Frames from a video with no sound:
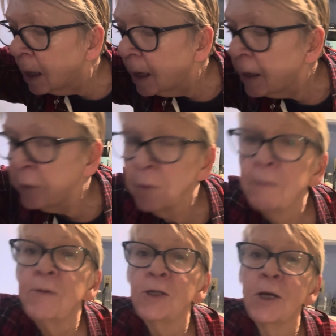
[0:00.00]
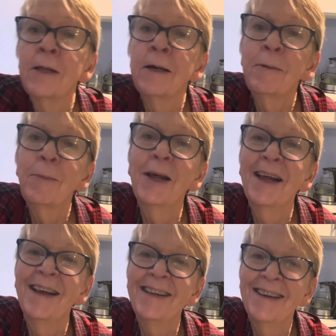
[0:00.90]
I don't know if you saw that, but
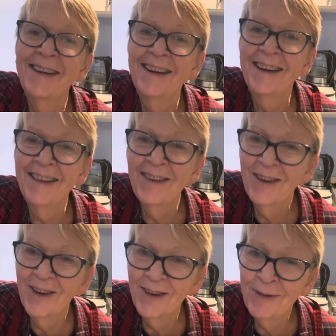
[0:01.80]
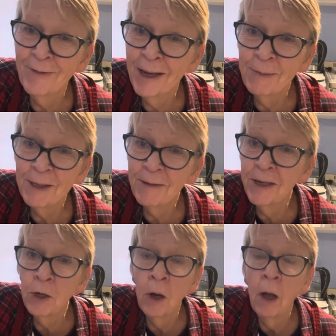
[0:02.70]
I did another Gordon Ramsay
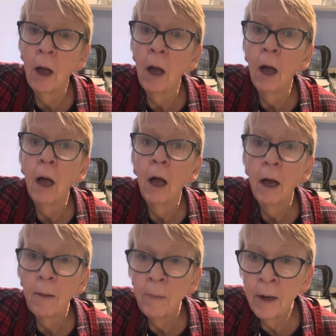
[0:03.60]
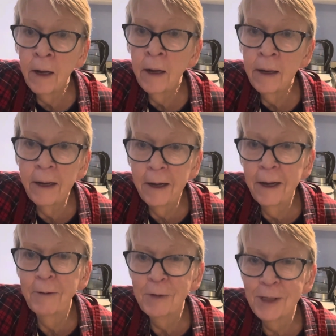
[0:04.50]
video. My
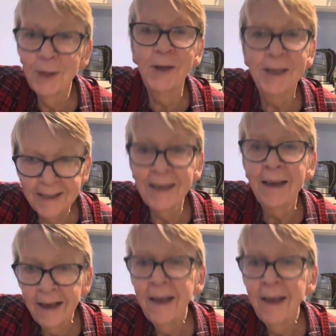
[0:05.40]
hair was crazy.